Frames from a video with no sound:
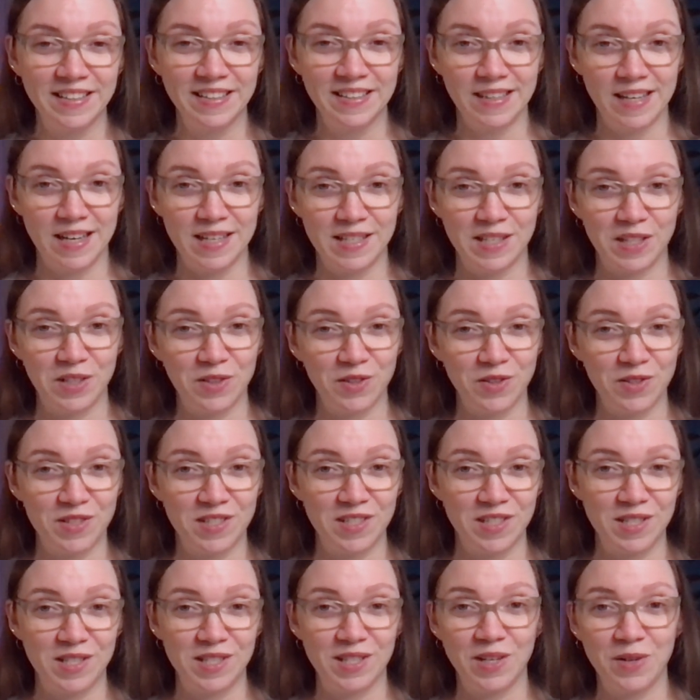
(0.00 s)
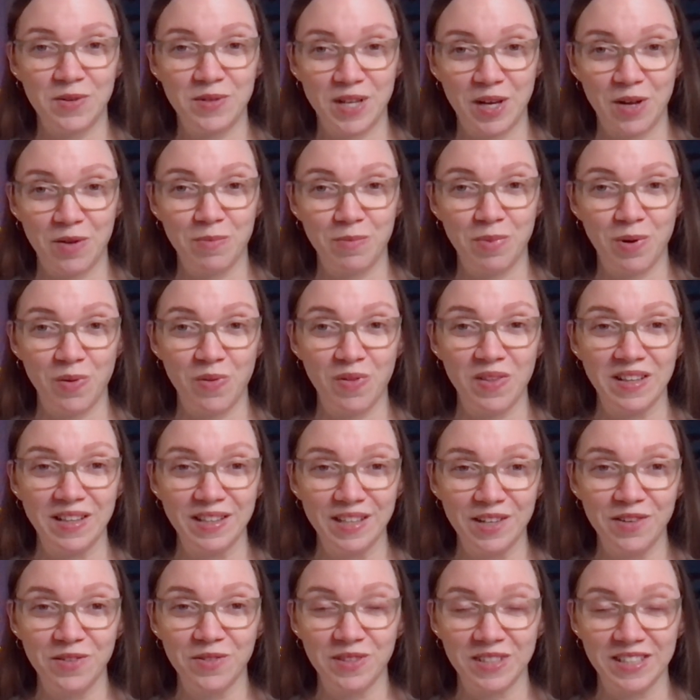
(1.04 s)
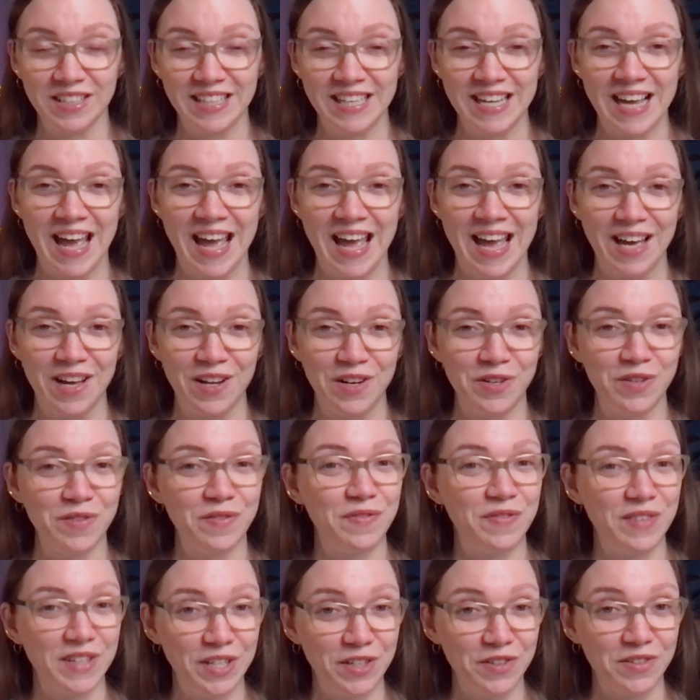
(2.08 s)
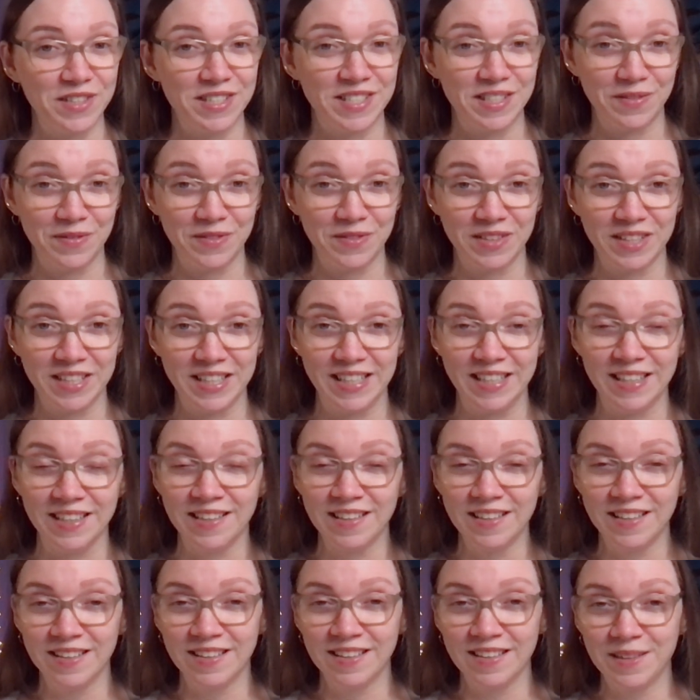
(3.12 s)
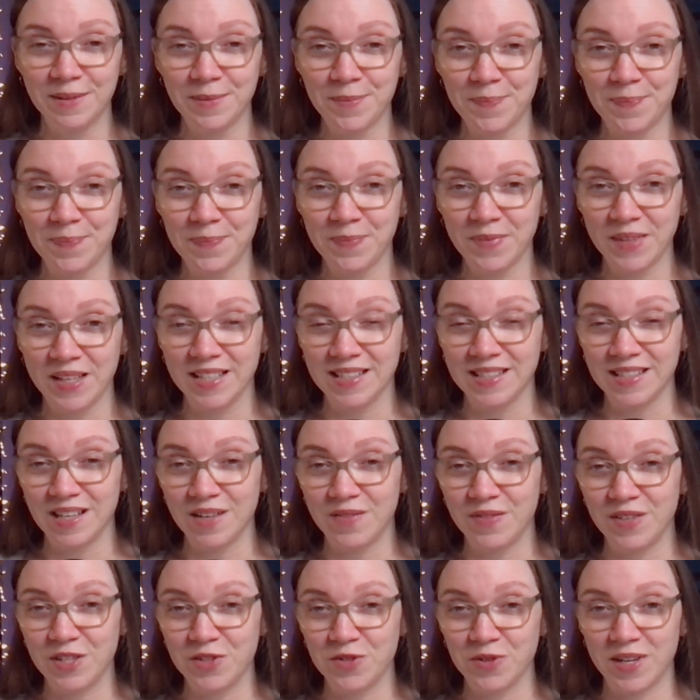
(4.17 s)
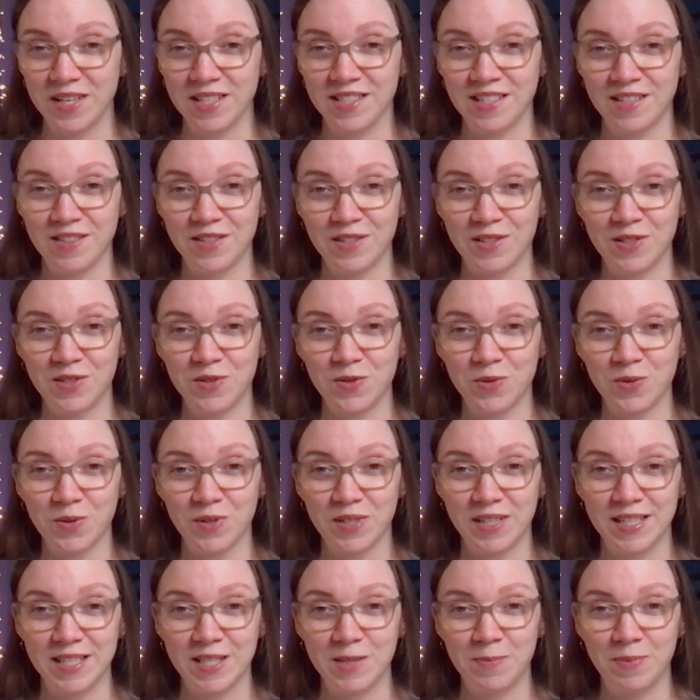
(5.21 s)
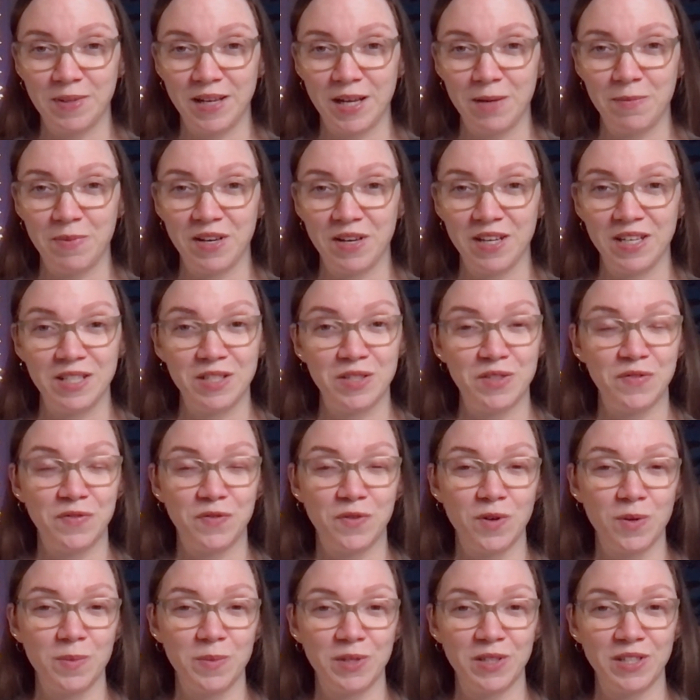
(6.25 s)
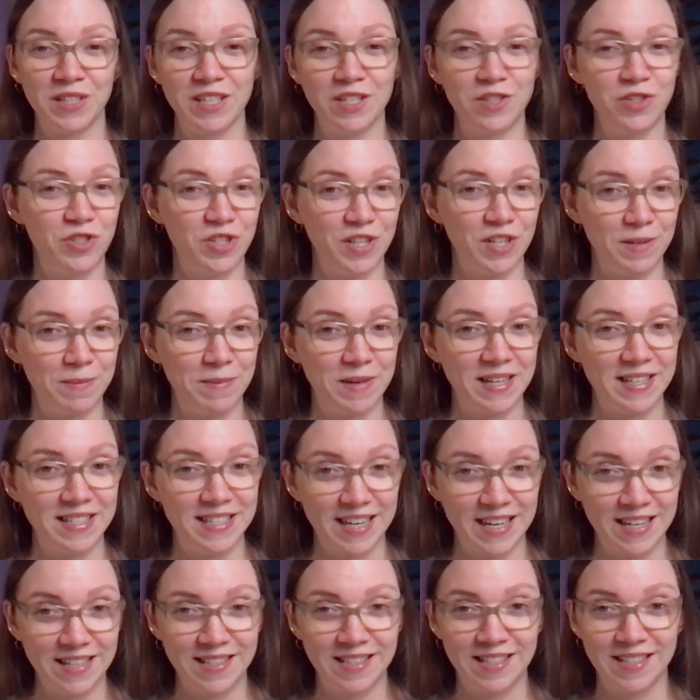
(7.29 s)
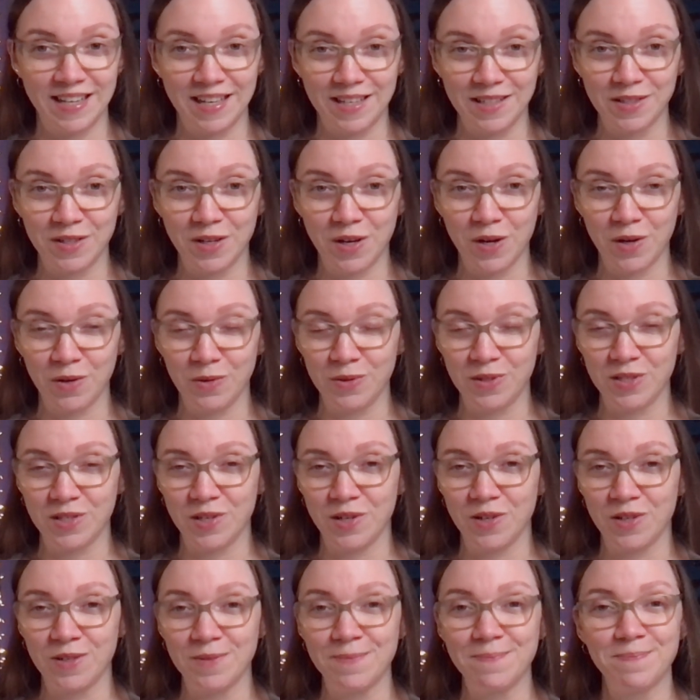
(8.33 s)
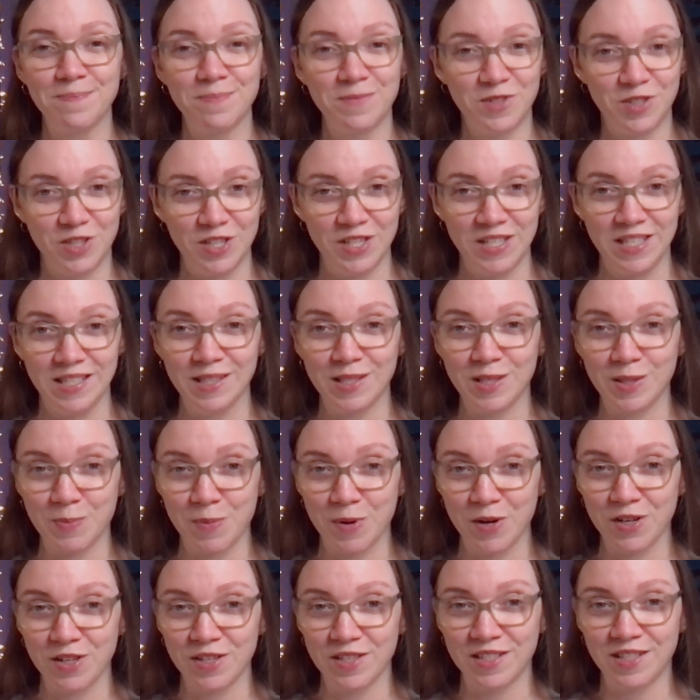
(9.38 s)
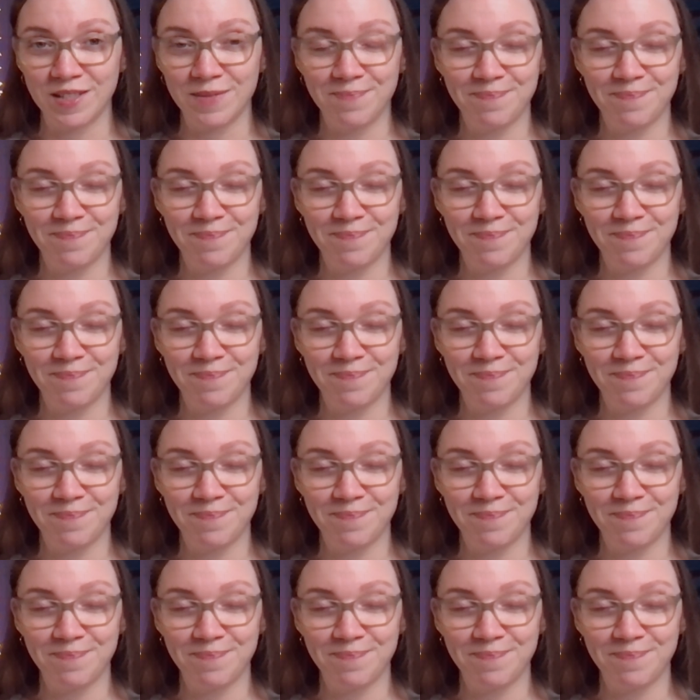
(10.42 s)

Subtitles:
as he learns to slow down both literally and figuratively. His love interest in the story is played by his former My Dad Says co-star, Gene Smart.